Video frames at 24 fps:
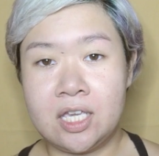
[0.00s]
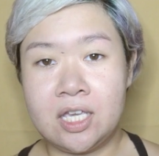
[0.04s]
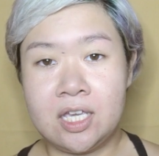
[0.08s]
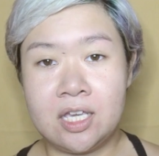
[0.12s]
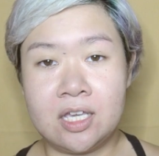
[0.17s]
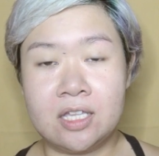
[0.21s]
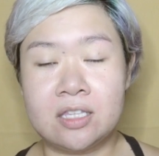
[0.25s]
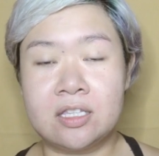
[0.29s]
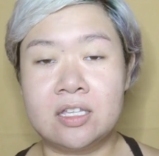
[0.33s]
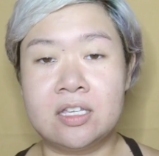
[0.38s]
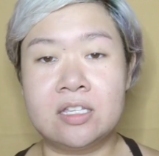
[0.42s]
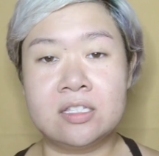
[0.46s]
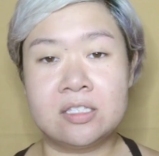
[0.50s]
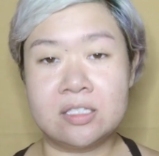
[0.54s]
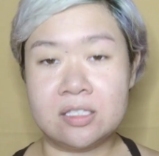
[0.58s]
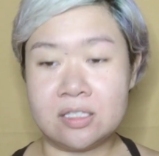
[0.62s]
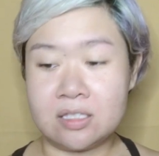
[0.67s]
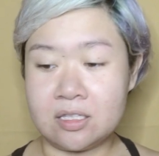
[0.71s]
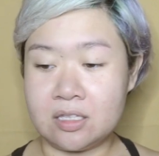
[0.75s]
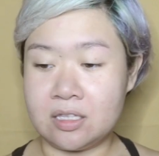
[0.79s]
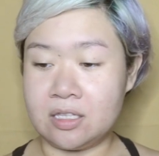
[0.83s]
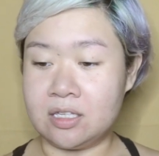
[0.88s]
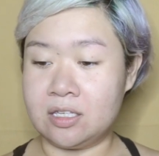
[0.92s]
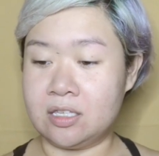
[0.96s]
and it's
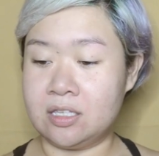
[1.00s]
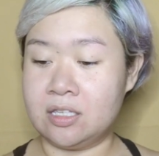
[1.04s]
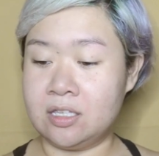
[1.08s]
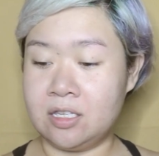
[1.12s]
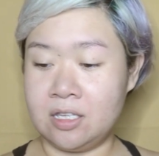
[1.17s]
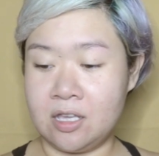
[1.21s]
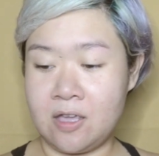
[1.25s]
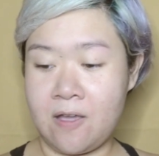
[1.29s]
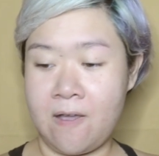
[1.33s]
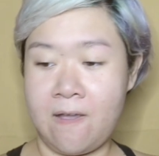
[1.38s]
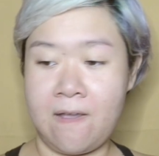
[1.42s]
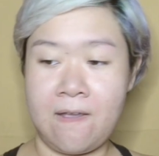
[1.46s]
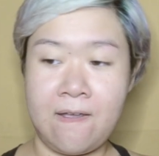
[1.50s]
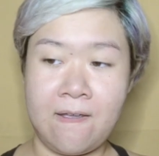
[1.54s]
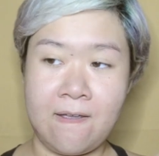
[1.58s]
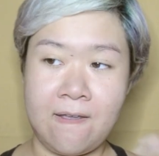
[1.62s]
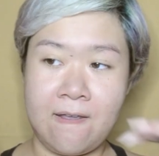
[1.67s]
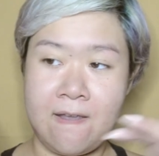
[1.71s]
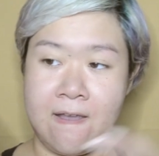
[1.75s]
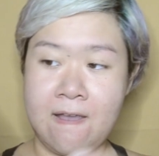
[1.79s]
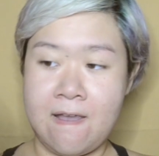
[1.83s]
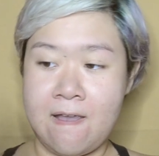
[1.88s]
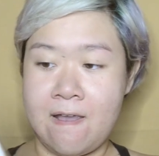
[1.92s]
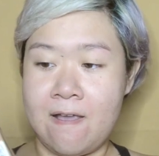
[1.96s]
the
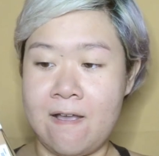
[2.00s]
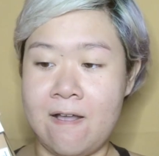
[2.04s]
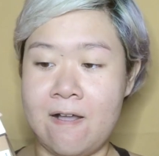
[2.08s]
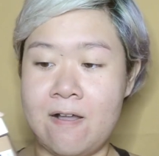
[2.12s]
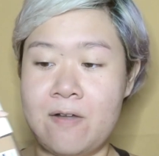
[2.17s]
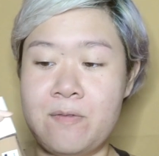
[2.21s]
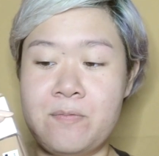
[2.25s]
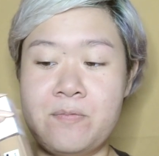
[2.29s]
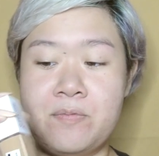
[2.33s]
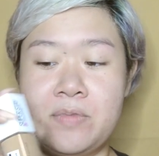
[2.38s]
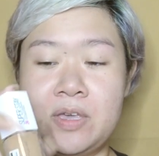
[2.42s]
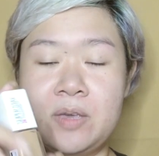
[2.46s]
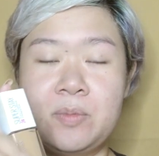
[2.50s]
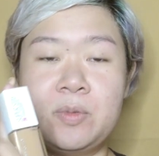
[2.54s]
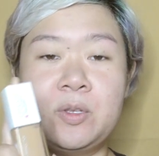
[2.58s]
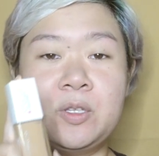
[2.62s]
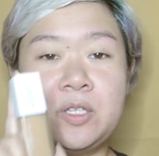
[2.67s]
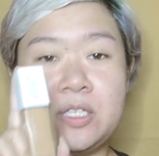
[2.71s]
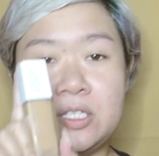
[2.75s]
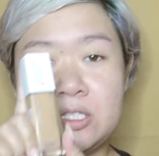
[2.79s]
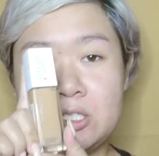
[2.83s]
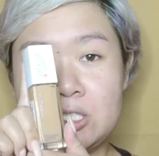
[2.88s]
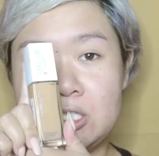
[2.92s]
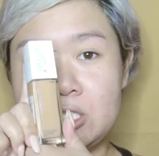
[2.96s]

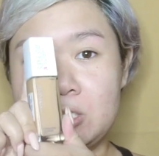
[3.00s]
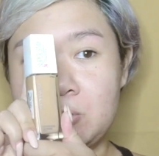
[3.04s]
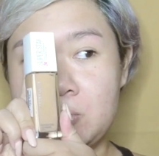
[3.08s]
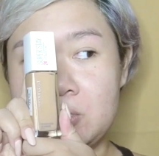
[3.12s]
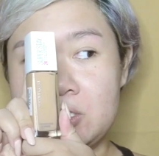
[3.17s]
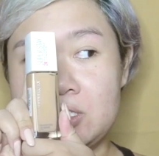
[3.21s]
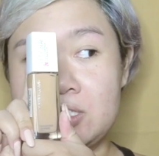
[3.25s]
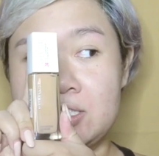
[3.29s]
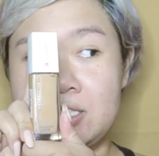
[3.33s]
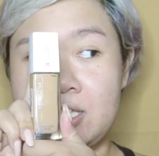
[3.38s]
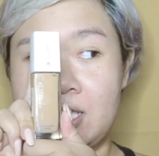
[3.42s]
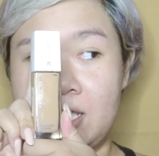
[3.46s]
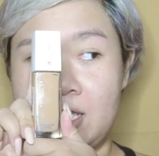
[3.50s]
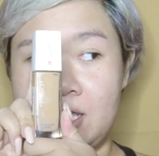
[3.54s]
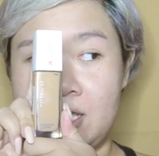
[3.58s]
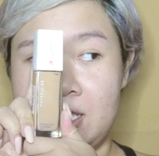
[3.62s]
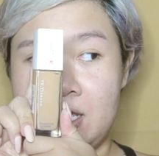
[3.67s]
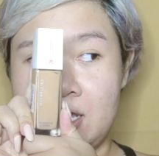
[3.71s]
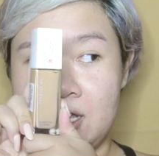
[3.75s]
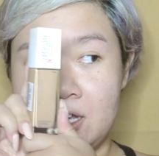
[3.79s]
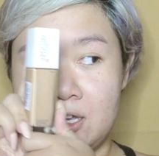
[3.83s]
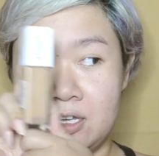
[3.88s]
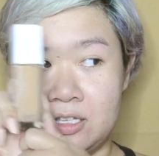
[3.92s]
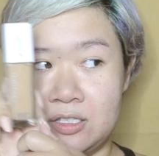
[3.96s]
Maybelline Super
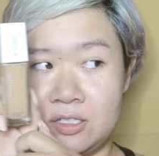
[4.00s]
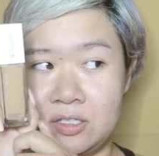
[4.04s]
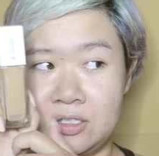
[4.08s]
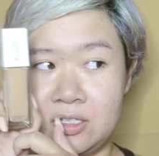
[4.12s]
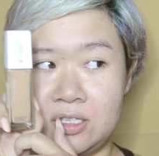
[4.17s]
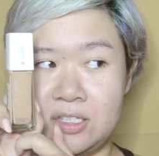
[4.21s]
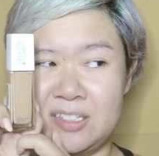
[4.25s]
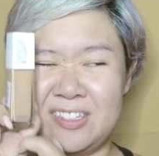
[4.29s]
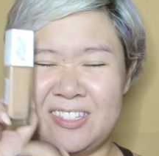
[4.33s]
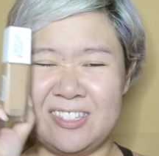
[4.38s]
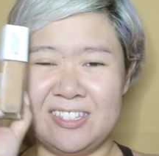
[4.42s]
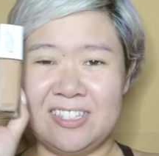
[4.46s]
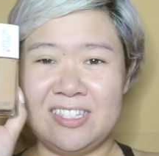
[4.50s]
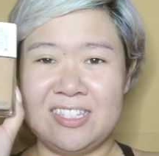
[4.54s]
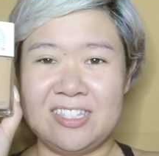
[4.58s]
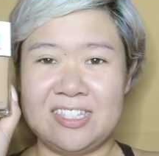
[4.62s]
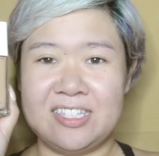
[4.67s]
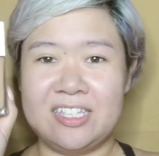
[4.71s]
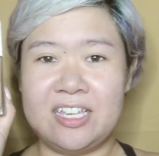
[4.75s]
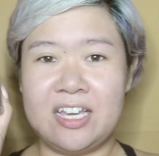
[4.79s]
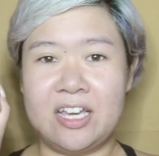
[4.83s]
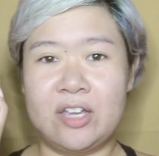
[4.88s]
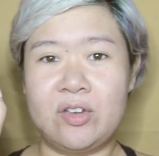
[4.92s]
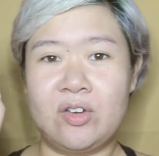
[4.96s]
Stay. So it's this
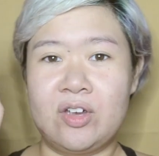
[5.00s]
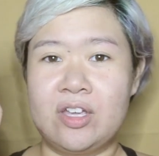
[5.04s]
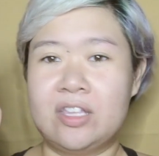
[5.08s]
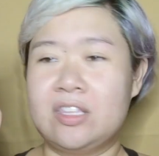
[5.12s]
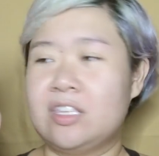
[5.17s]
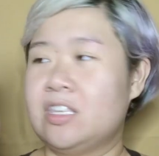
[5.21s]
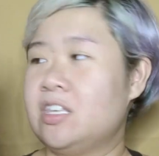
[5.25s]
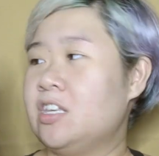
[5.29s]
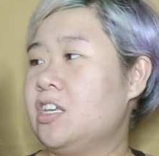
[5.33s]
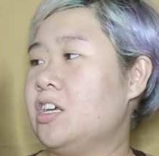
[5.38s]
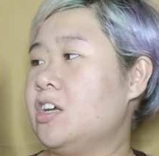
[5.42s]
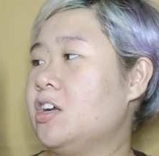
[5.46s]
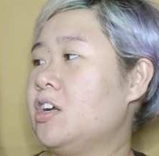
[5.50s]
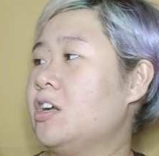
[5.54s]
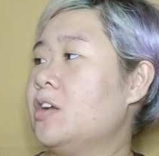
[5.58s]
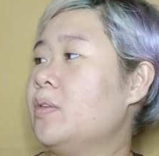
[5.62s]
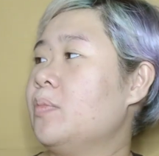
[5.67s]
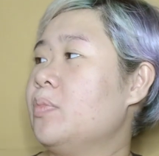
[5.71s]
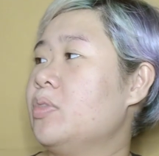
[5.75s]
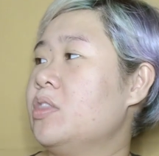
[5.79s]
guy right here.